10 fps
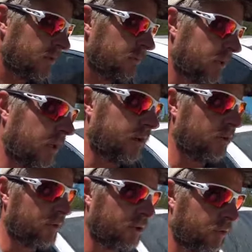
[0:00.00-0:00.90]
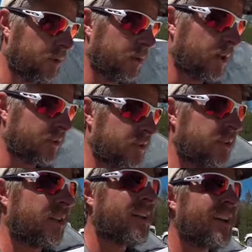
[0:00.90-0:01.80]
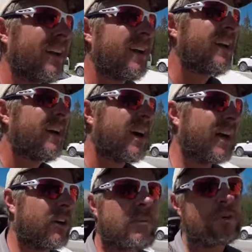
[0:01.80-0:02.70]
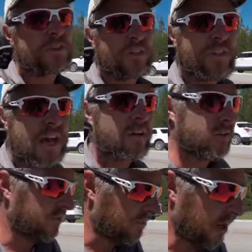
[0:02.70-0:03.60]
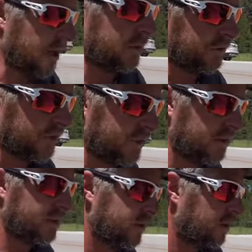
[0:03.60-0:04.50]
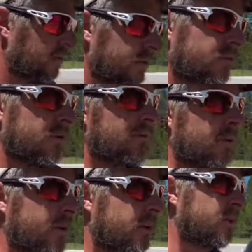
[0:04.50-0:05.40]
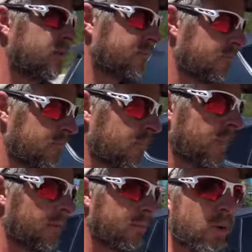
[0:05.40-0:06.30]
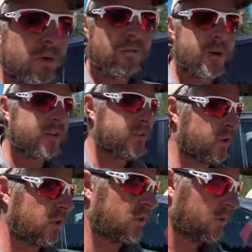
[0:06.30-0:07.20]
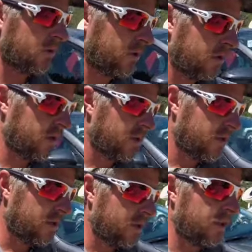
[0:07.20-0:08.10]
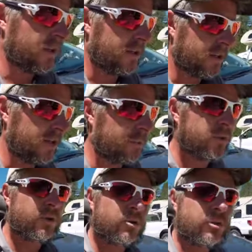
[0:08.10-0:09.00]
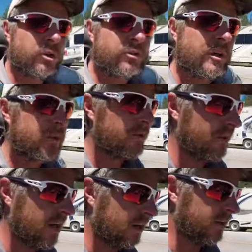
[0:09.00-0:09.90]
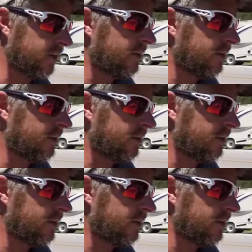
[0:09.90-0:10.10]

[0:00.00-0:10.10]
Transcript: be out here over three months and hike almost a thousand miles from the border of Mexico uh, up to Yosemite Valley.